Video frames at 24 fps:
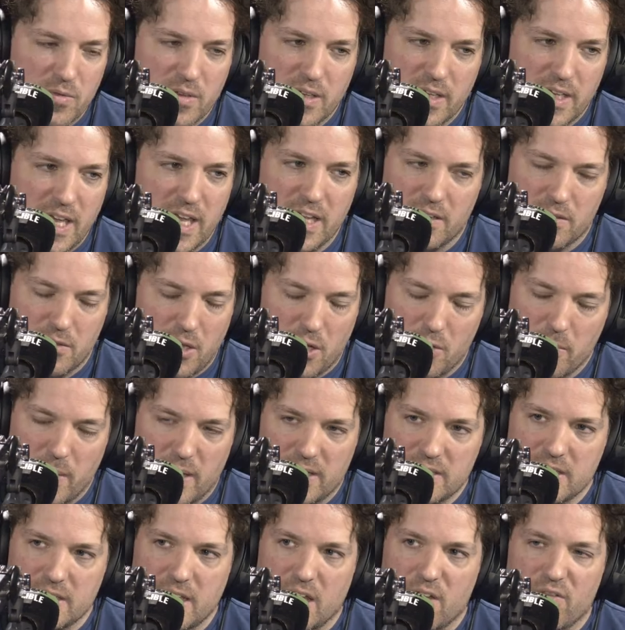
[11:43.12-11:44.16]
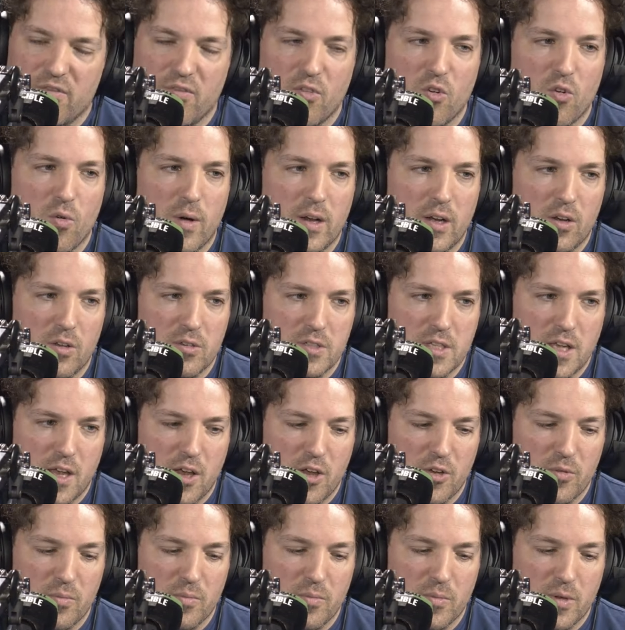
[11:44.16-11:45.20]
again, go back to that four-one loss at
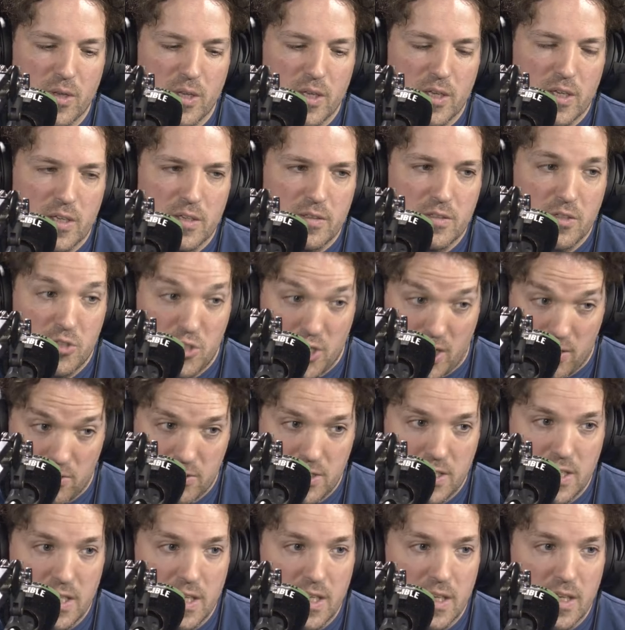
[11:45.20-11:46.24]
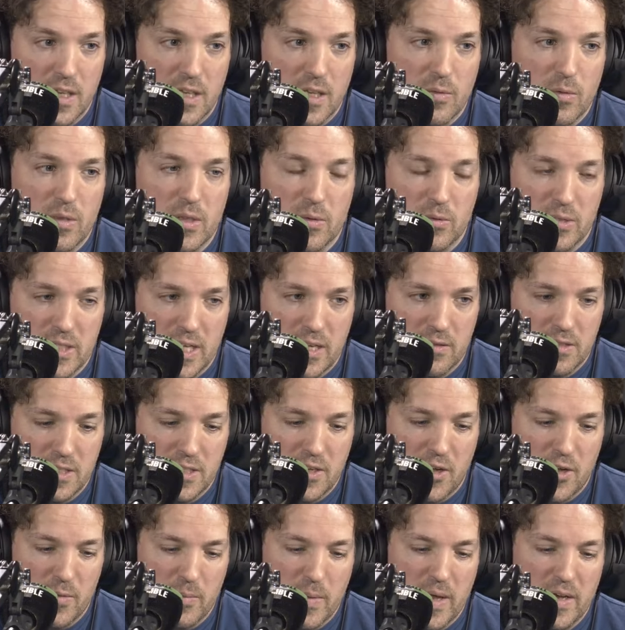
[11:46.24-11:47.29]
home to Chelsea when they were down to
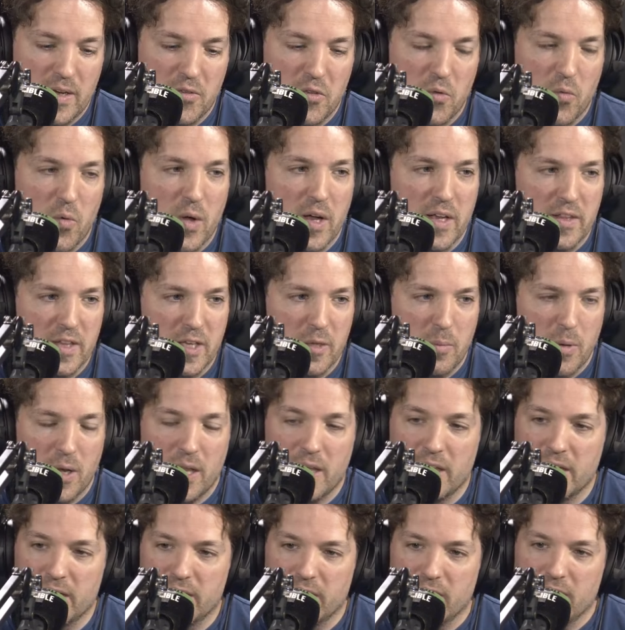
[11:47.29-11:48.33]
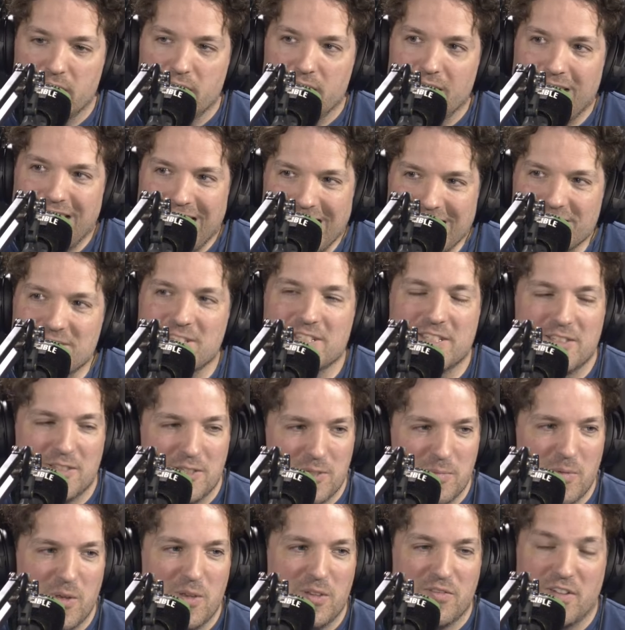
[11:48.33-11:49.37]
nine men and the way they played actually the
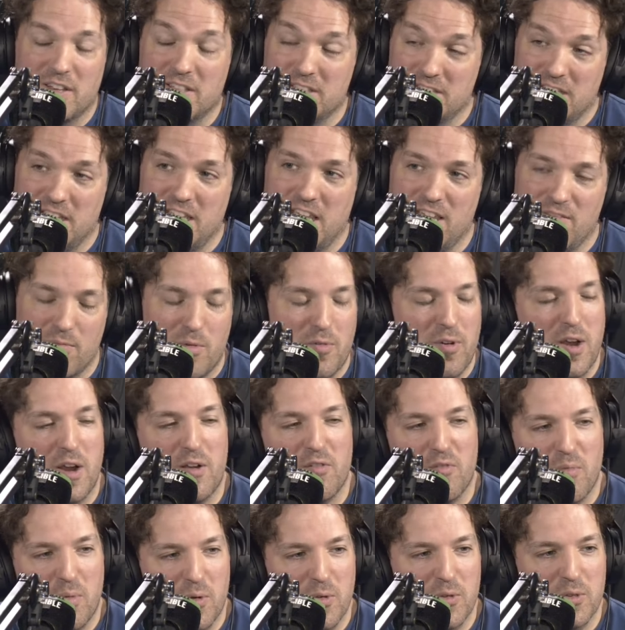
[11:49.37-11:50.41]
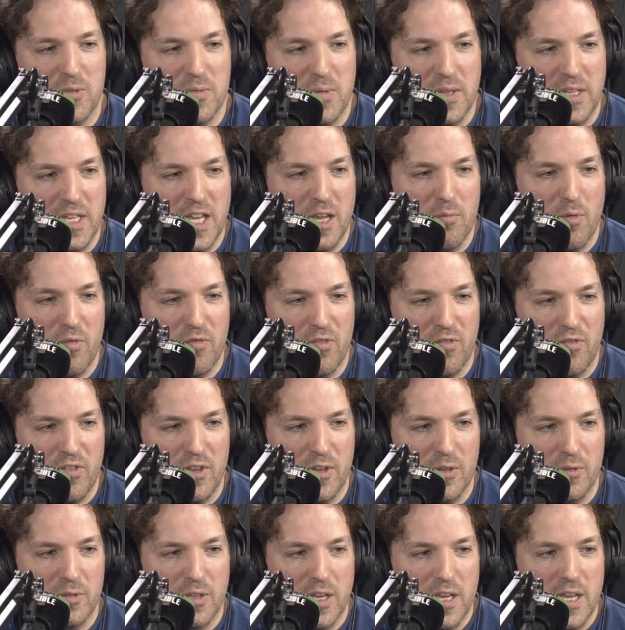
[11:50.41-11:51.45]
Spurs fans they gave him a round of applause when they came off the
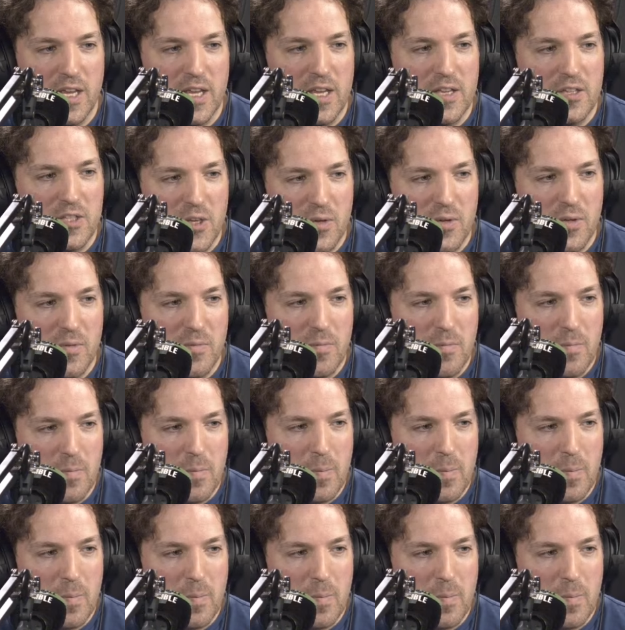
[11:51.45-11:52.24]
field. That so, means shit though,